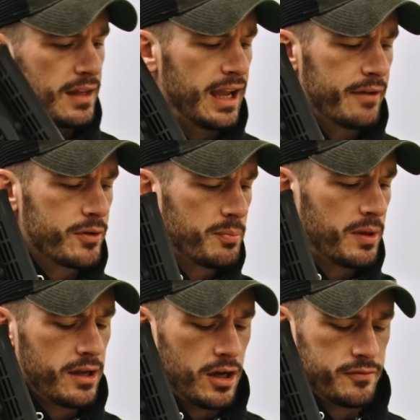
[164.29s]
have it
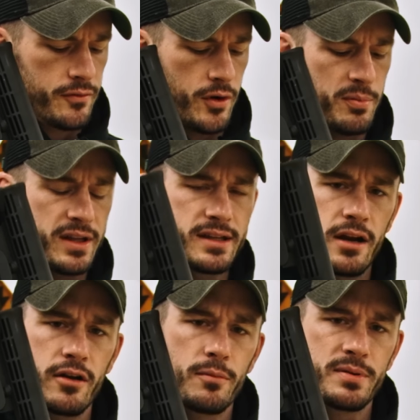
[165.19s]
play off of our plate
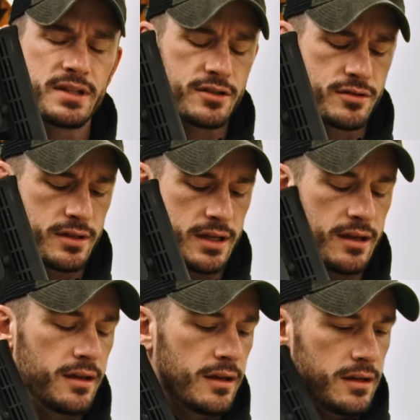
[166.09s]
carrier potentially
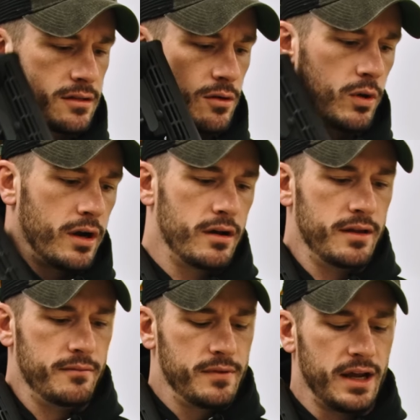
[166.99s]
to where
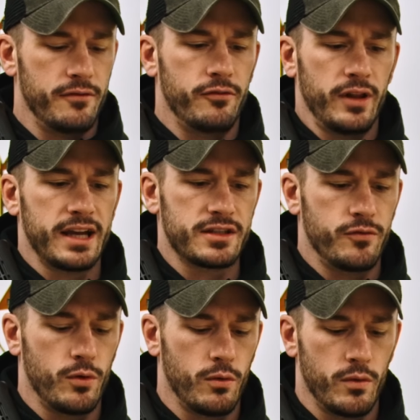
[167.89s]
it kind of flags
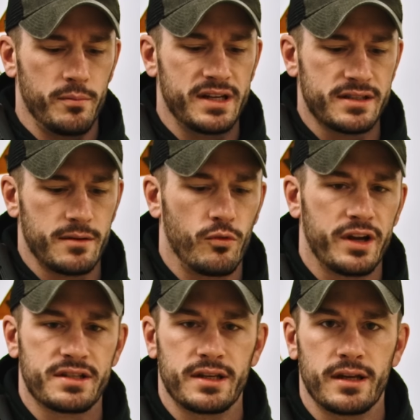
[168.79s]
forward because I'm
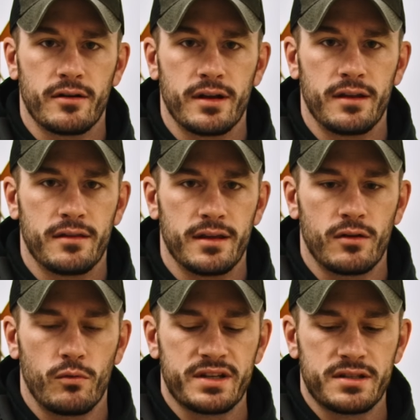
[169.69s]
resting it on anything
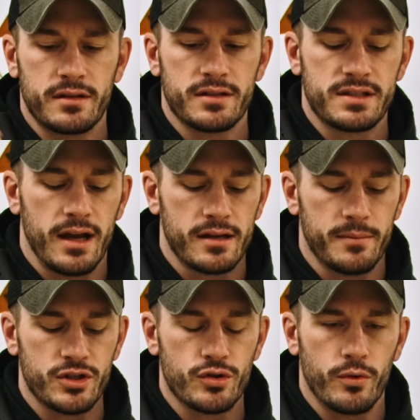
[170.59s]
or resting the stock in
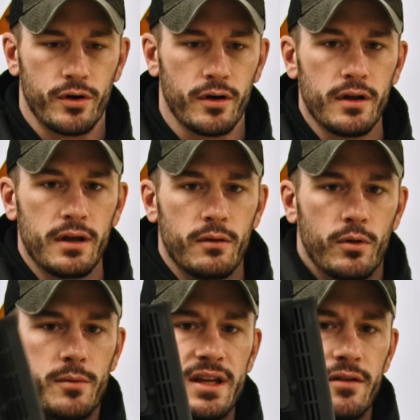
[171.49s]
my shoulder. I
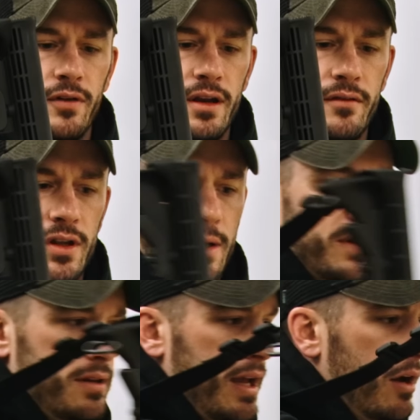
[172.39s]
want to be definitively up
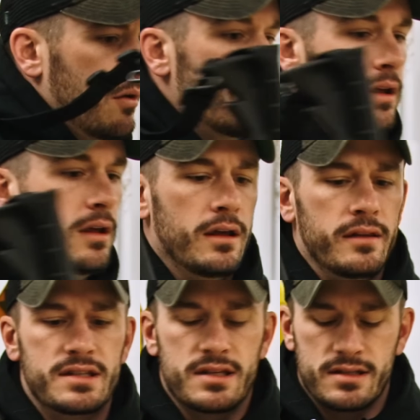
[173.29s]
and down.
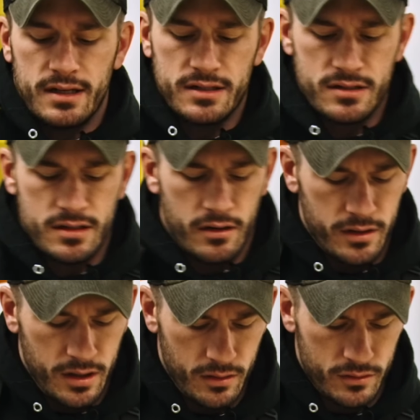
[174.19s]
This isn't
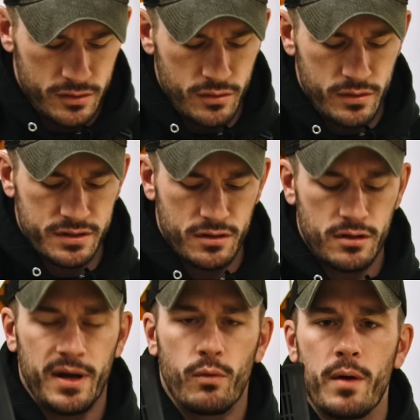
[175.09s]
necessarily too concerned
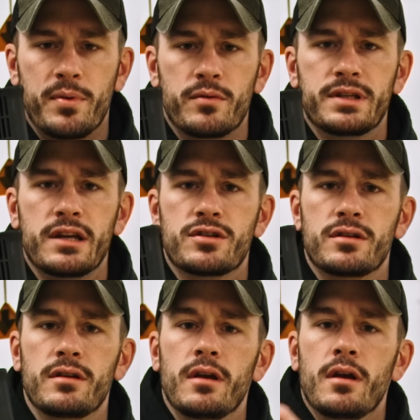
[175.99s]
about weapon
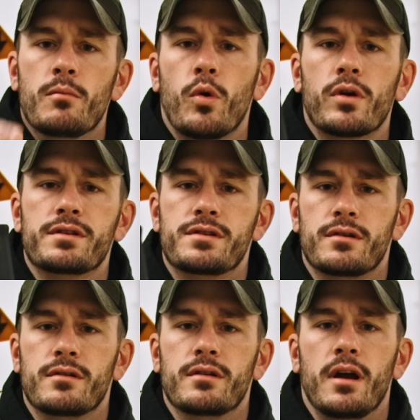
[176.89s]
retention, more
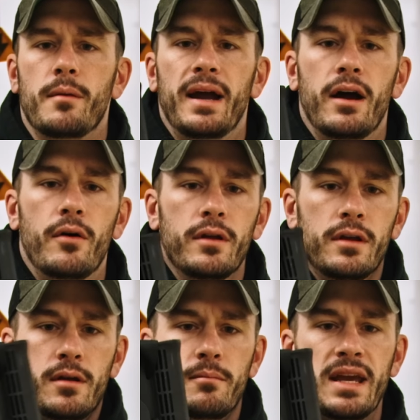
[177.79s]
concerned about
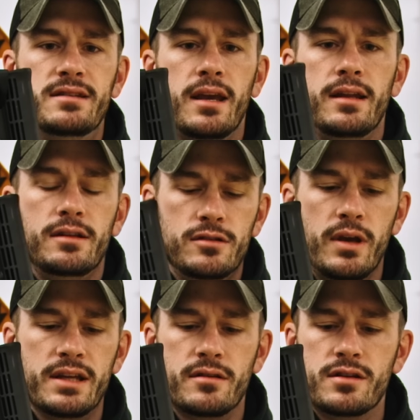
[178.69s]
maintaining two
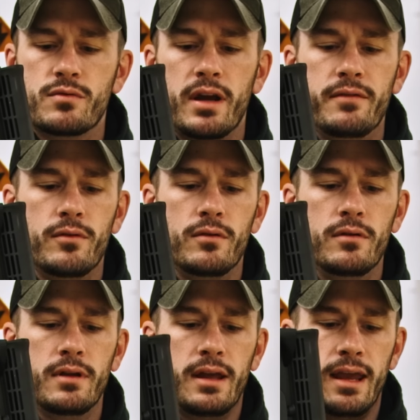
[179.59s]
hands on this rifle
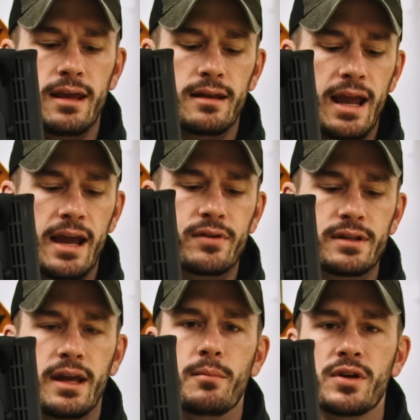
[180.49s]
and
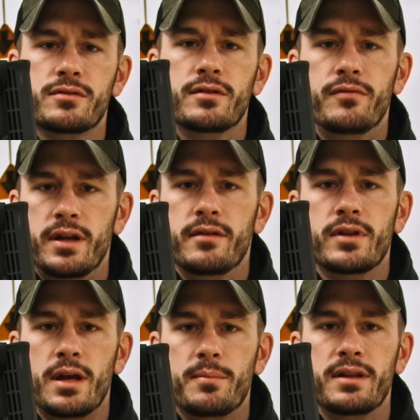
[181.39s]
having that muzzle
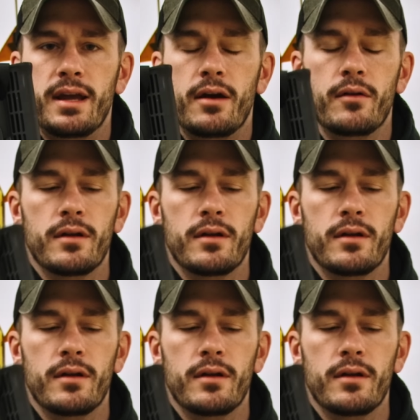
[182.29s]
definitively up and down.